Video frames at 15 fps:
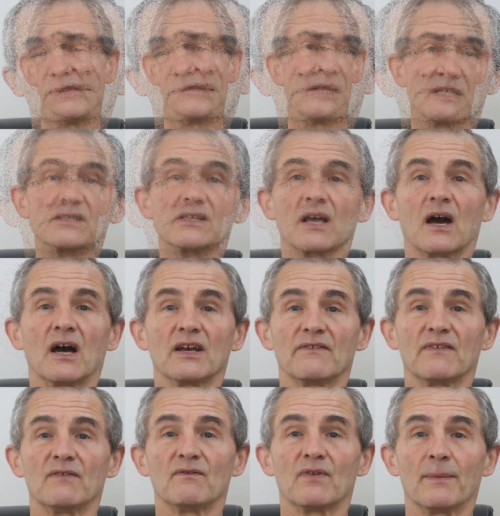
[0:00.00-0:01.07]
This kind
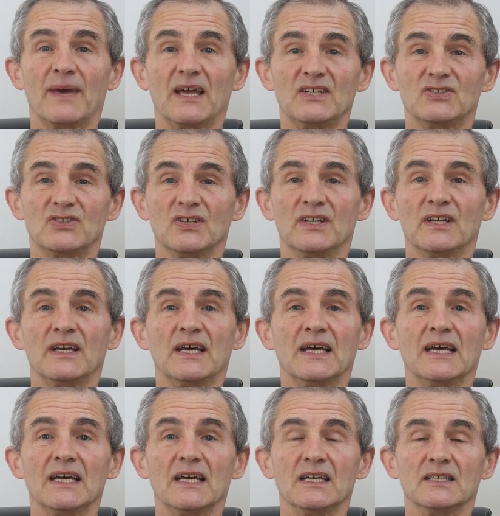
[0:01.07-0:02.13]
of information
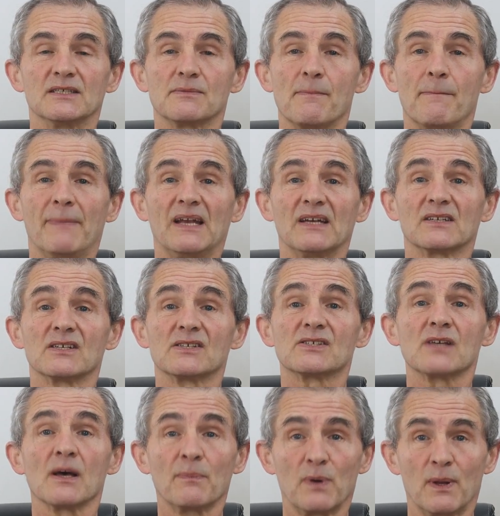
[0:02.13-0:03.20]
is meant to
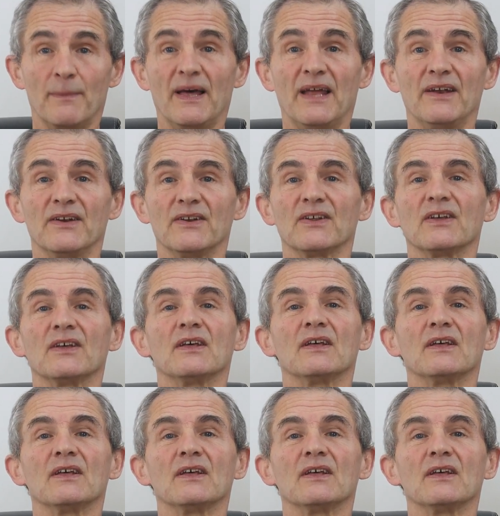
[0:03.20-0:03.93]
supplement